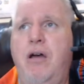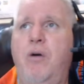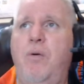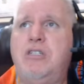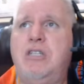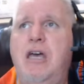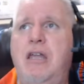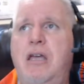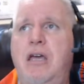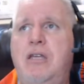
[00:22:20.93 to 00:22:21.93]
Once
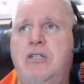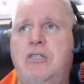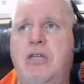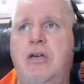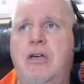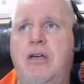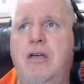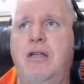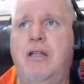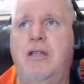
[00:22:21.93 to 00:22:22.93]
again, it is the
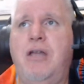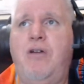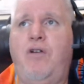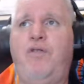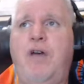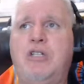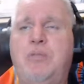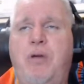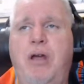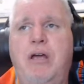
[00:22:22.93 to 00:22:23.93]
Lakers
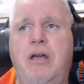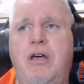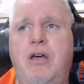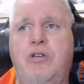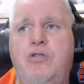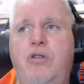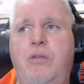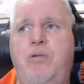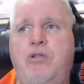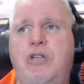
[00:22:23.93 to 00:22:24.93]
Fast Break. Truly
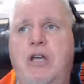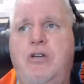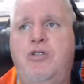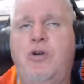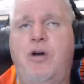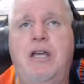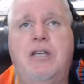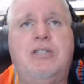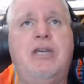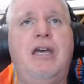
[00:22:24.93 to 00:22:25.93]
appreciate you joining
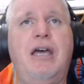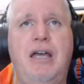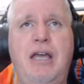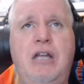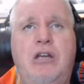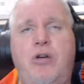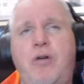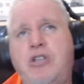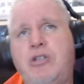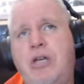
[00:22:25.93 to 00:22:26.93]
us. Again,
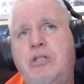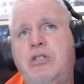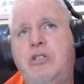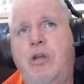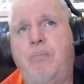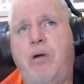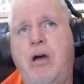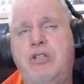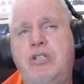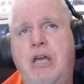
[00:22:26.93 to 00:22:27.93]
congratulations to
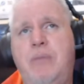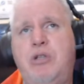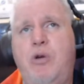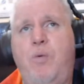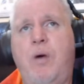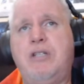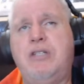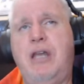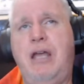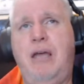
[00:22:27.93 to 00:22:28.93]
LeBron James, who
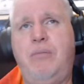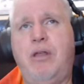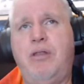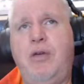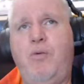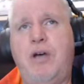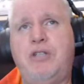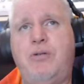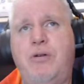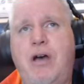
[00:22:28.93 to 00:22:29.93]
was named the
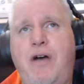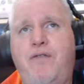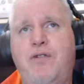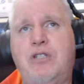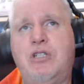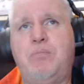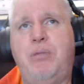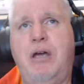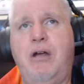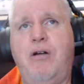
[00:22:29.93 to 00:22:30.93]
Western Conference's
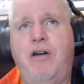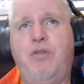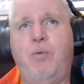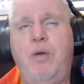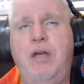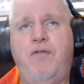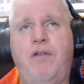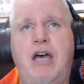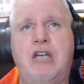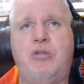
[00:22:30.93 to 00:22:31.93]
Player of the Week
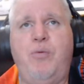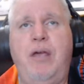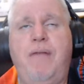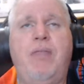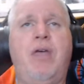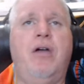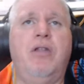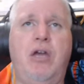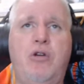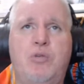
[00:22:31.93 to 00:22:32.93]
for last week.
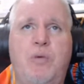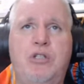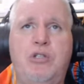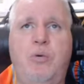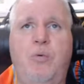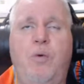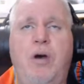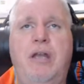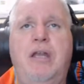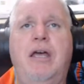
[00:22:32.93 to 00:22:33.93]
Lakers went
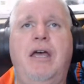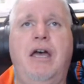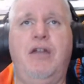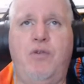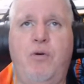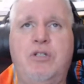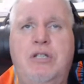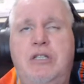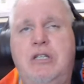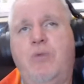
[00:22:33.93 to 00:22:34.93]
2-1. And of course,
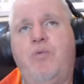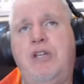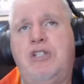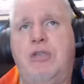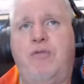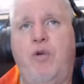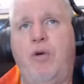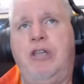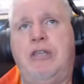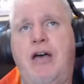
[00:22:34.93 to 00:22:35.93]
he did reach the
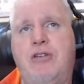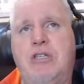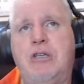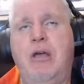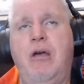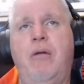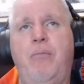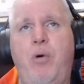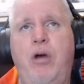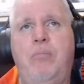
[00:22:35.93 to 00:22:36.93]
40,000
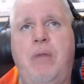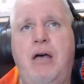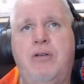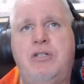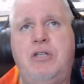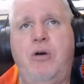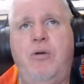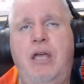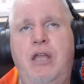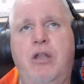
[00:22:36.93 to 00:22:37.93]
point
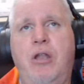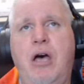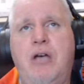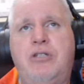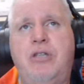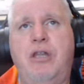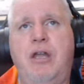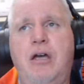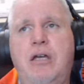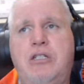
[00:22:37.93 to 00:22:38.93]
milestone in the loss to the
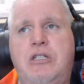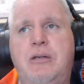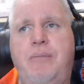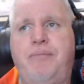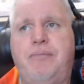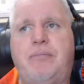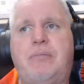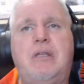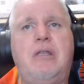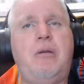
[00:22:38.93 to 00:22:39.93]
Nuggets.
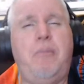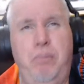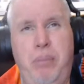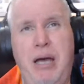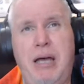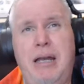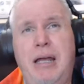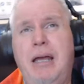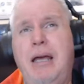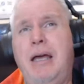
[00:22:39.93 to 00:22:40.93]
But
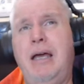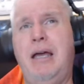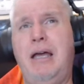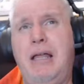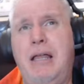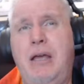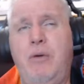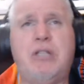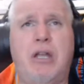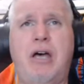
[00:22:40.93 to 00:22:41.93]
it
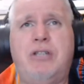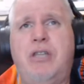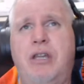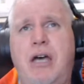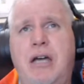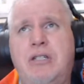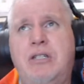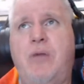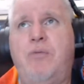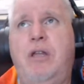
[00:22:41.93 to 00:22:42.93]
was the loss to the Nuggets
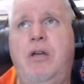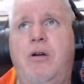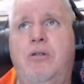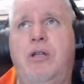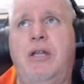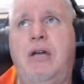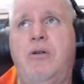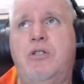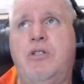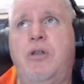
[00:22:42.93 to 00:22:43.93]
that really hurt the
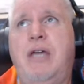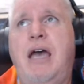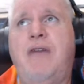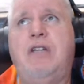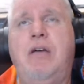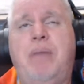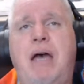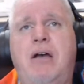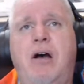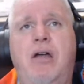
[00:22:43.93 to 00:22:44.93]
Lakers. So they have to get
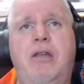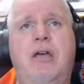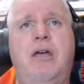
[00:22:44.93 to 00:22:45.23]
back on